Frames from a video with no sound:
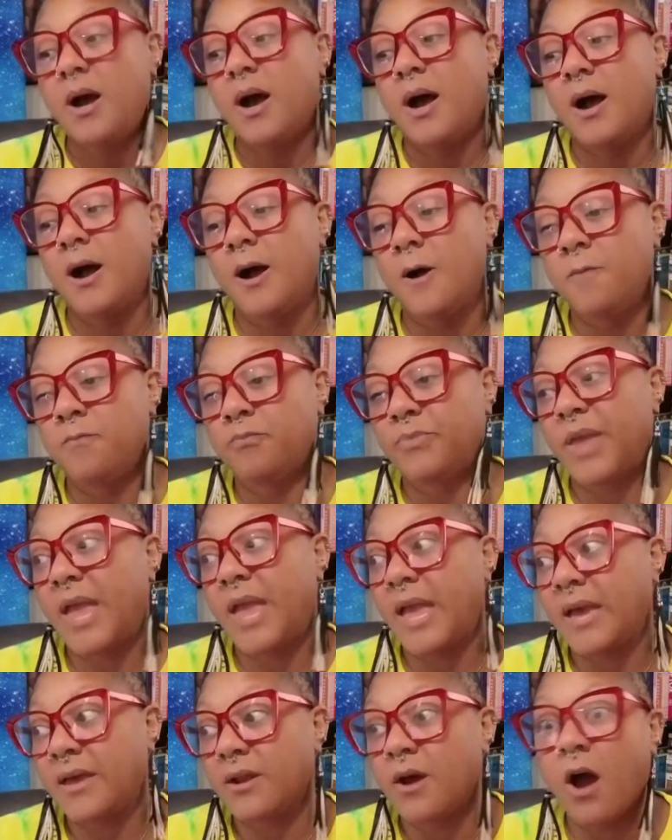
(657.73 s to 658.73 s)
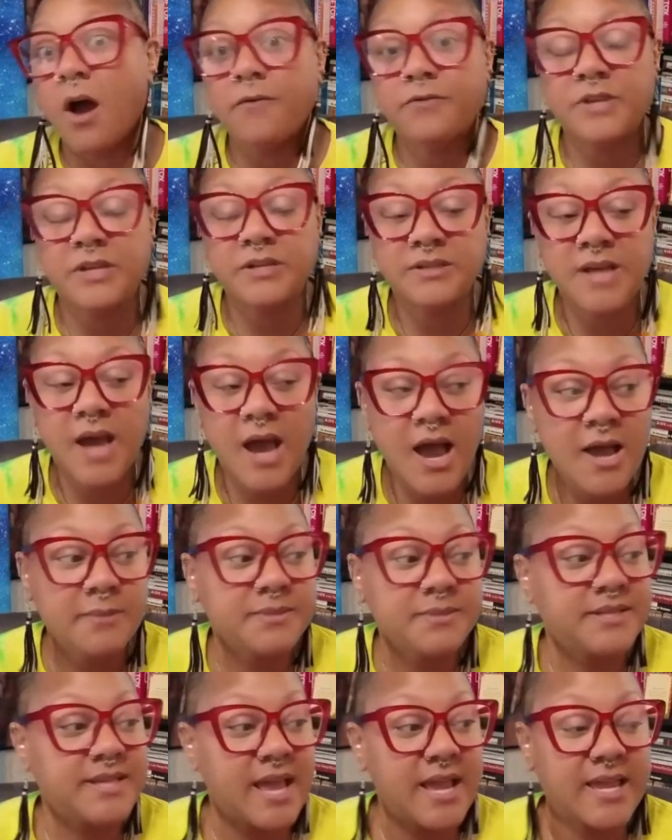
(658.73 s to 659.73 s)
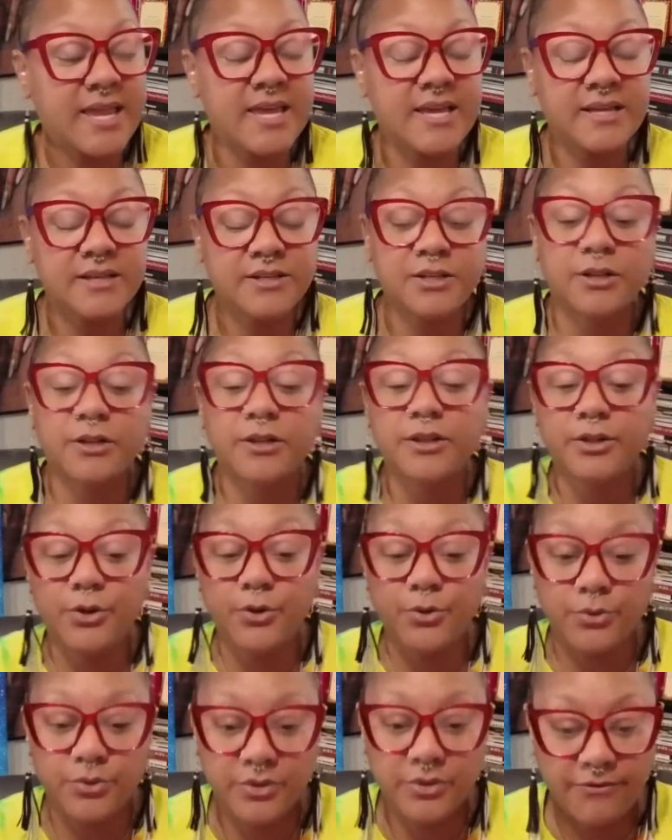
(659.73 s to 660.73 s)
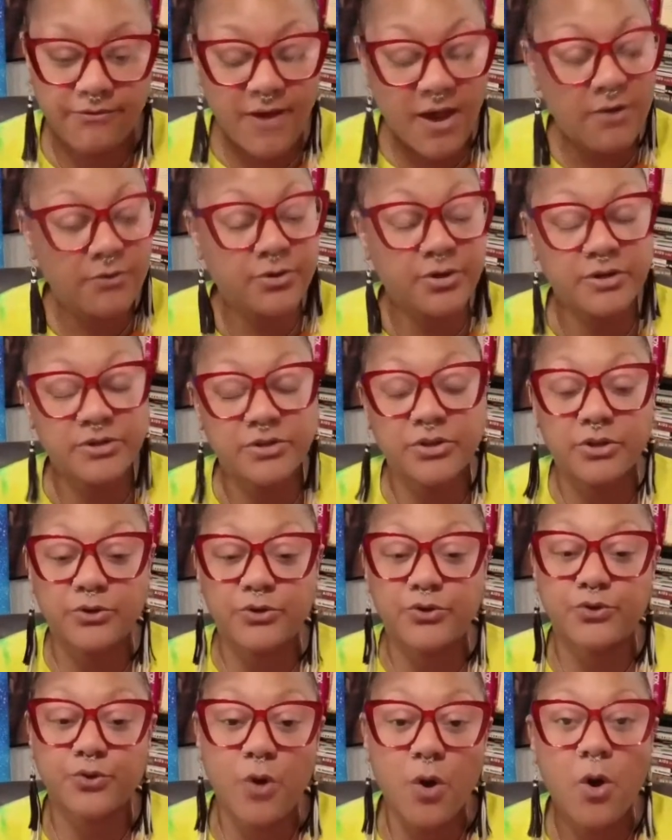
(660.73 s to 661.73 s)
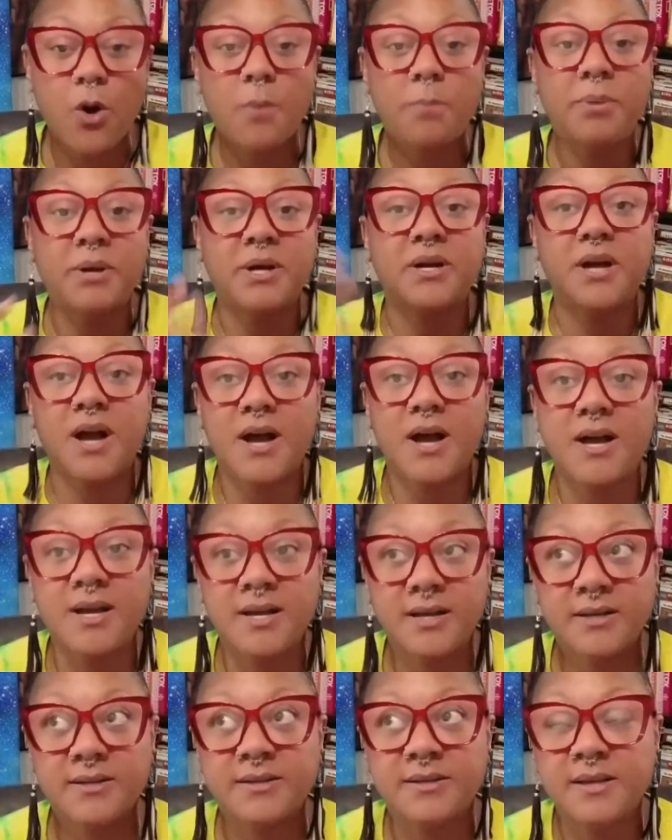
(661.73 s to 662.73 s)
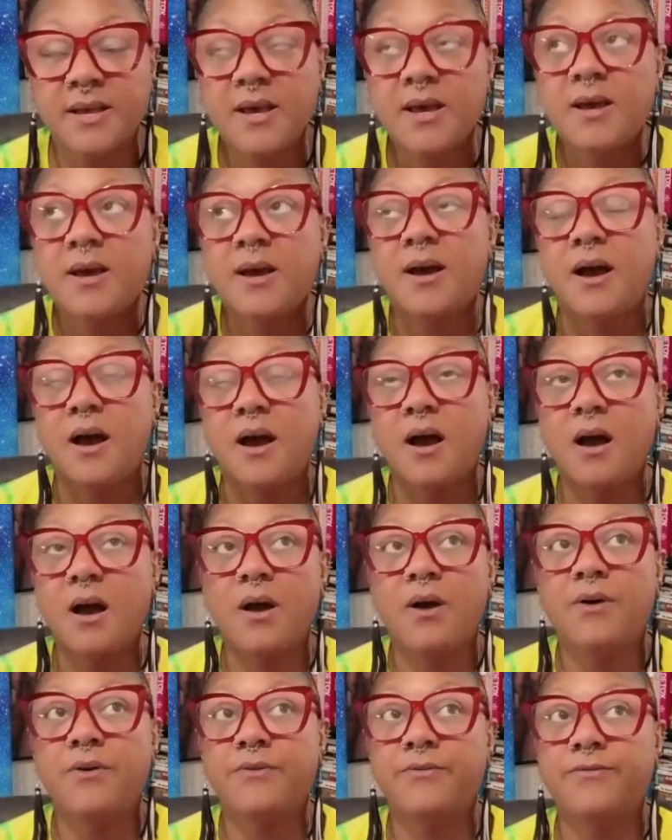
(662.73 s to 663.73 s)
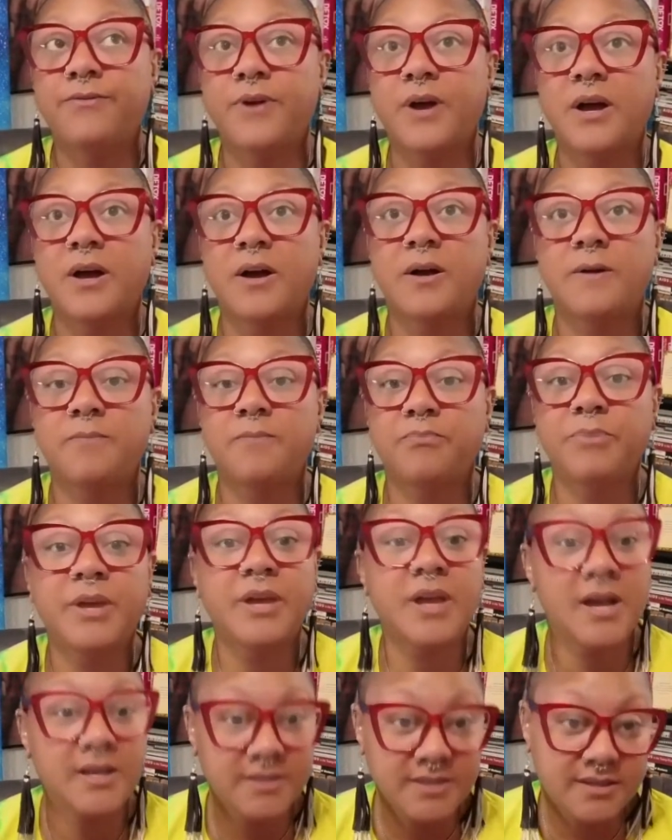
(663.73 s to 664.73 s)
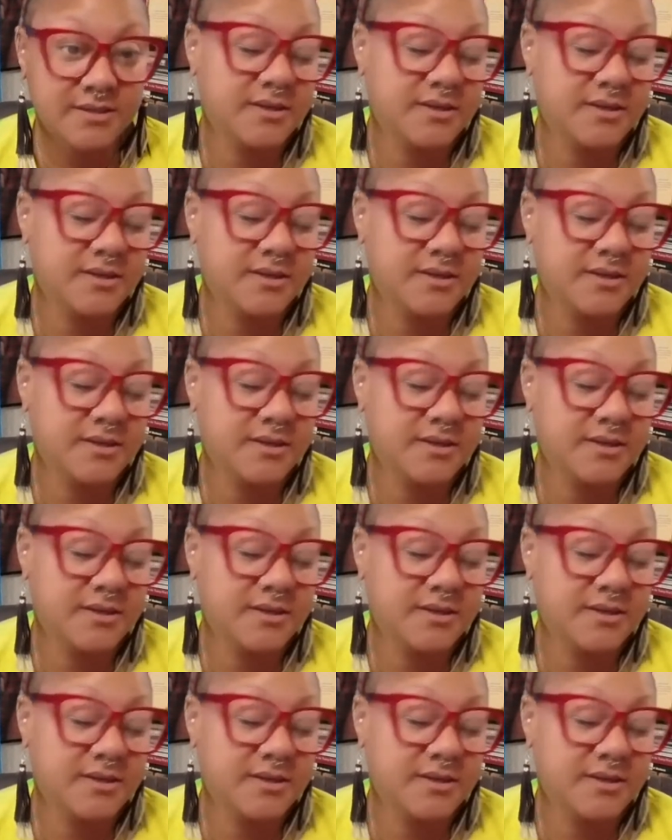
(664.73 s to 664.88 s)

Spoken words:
And oftentimes they can dilute the founder's control because it's a